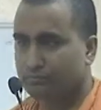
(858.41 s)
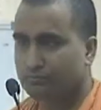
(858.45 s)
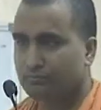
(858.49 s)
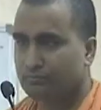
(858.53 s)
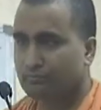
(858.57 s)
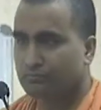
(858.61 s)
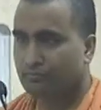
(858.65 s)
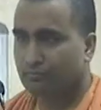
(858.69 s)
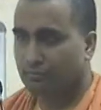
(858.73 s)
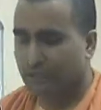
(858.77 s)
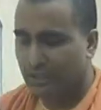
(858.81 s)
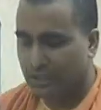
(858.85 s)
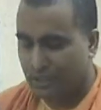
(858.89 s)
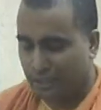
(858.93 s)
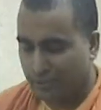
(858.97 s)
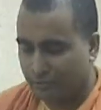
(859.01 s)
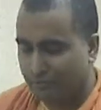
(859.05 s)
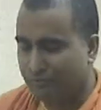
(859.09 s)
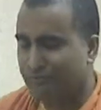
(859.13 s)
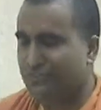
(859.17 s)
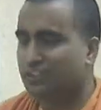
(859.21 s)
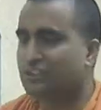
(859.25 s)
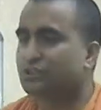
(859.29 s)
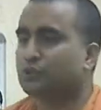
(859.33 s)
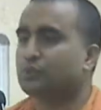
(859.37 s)
If this were
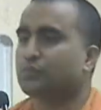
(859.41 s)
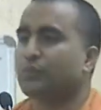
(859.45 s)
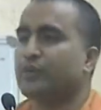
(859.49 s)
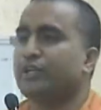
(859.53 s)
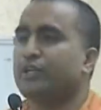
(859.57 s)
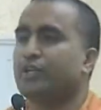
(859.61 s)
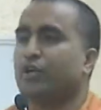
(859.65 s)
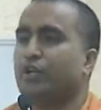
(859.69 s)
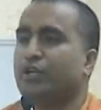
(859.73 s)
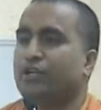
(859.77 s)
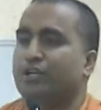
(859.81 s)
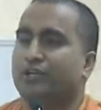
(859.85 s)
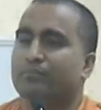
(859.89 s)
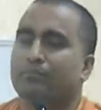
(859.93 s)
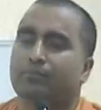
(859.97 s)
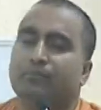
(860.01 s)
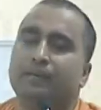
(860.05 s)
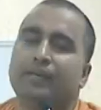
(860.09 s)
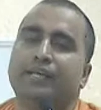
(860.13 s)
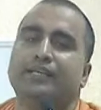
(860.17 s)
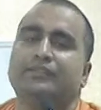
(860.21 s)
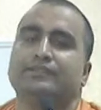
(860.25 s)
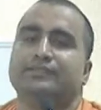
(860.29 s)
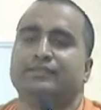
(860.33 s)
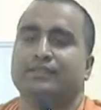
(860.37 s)
not in place,
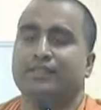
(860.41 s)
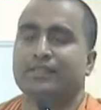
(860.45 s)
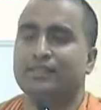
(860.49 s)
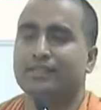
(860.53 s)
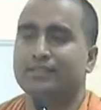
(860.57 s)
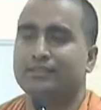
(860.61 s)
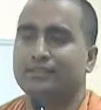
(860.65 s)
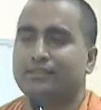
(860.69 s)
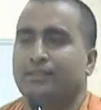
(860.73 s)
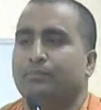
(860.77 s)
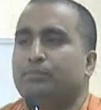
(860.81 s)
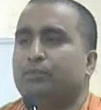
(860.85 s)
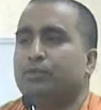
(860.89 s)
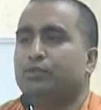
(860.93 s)
suppose